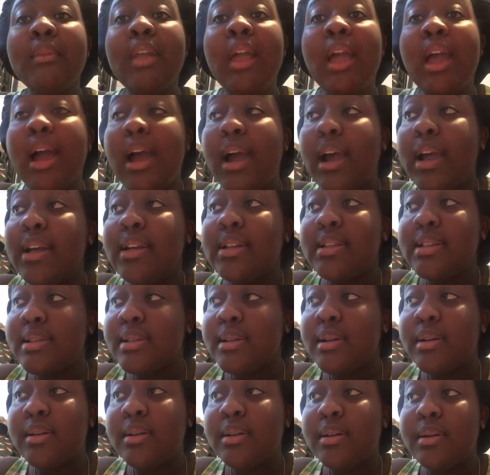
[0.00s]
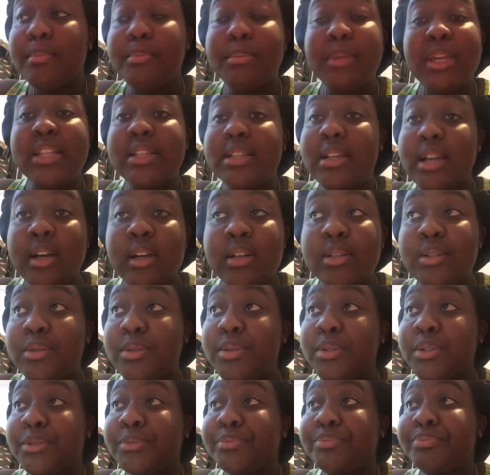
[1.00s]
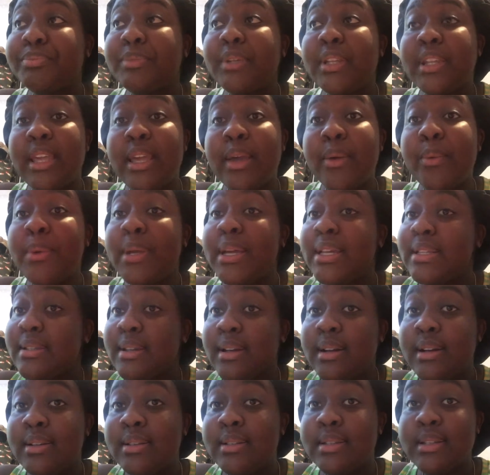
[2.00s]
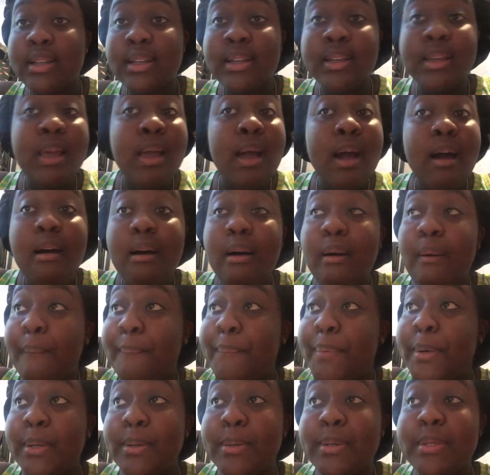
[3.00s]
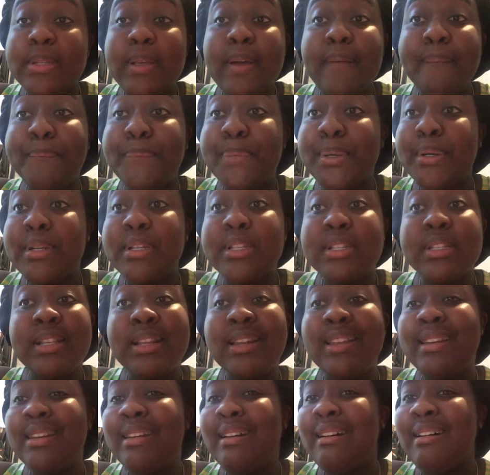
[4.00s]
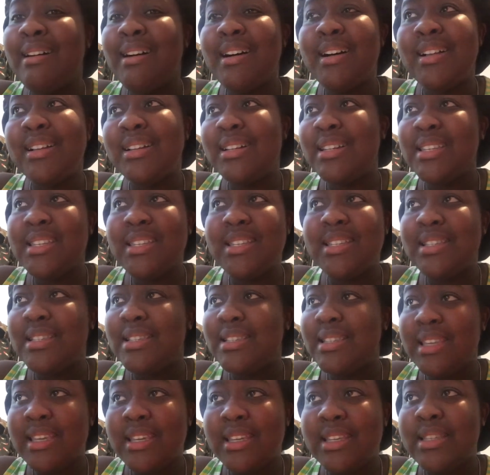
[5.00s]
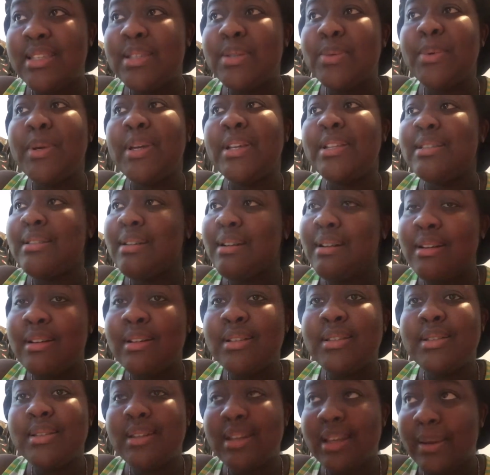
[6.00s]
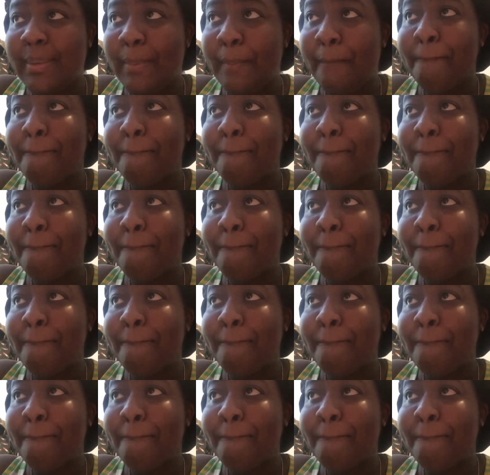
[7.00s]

Alright, so me I talk to you. Yeah, we are talk today. Up close and personal and all these things. We are talk today.